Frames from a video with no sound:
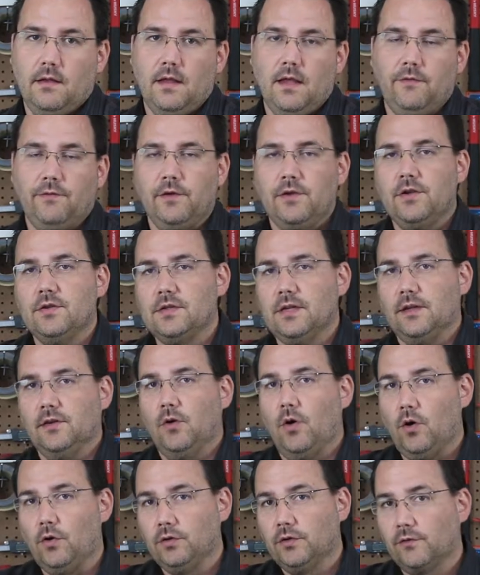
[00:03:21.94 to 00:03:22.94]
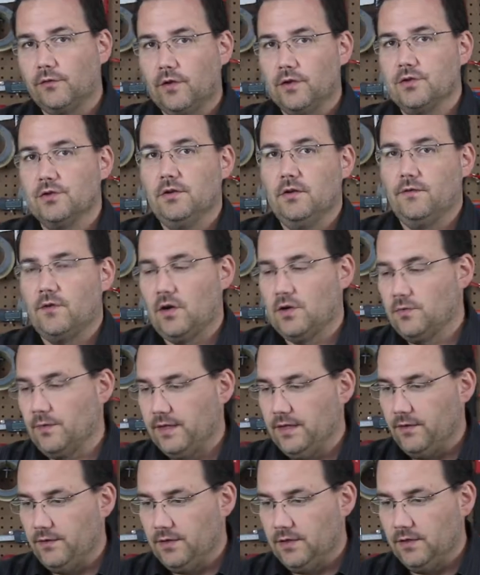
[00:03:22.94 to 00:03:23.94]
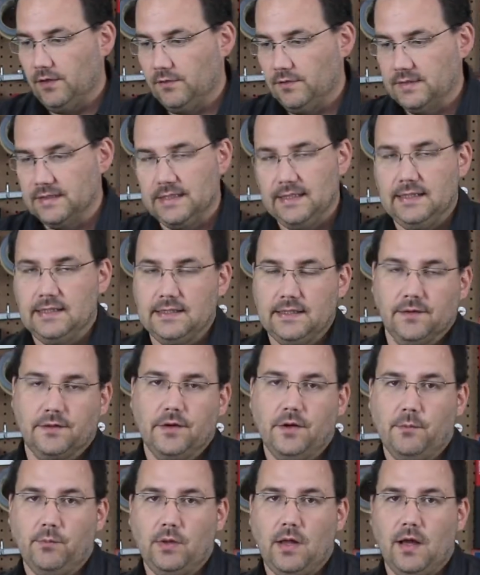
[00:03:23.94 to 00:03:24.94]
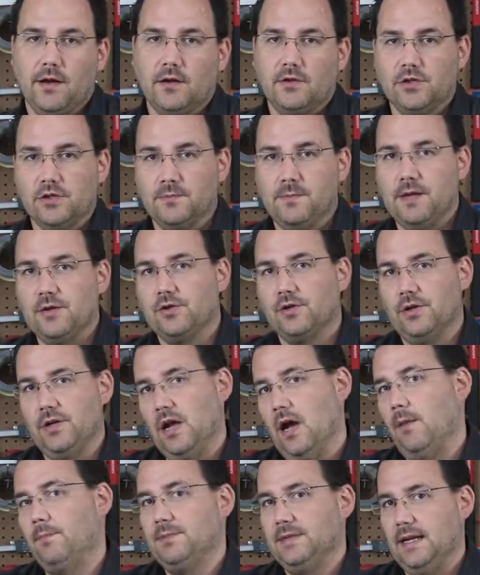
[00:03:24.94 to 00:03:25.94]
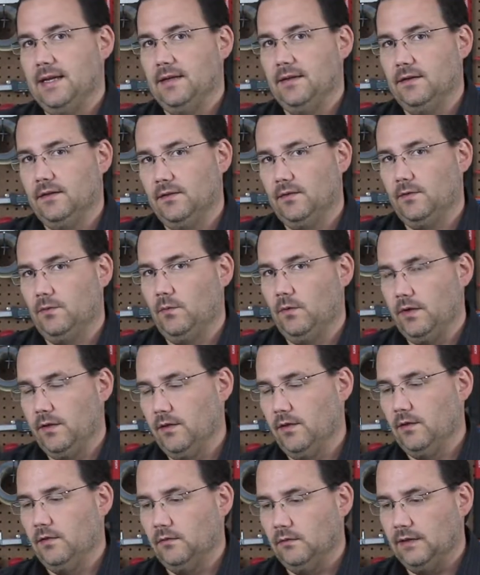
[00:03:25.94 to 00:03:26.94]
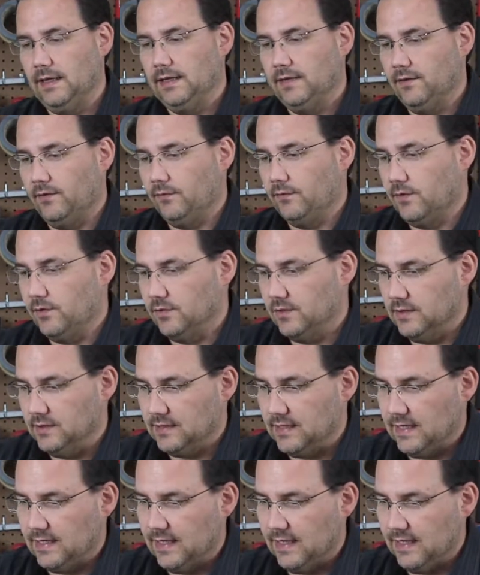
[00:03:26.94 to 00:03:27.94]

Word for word: If you're using an older version of Arduino and you don't see serial plotter, just make sure you update it. It's one of the latest versions that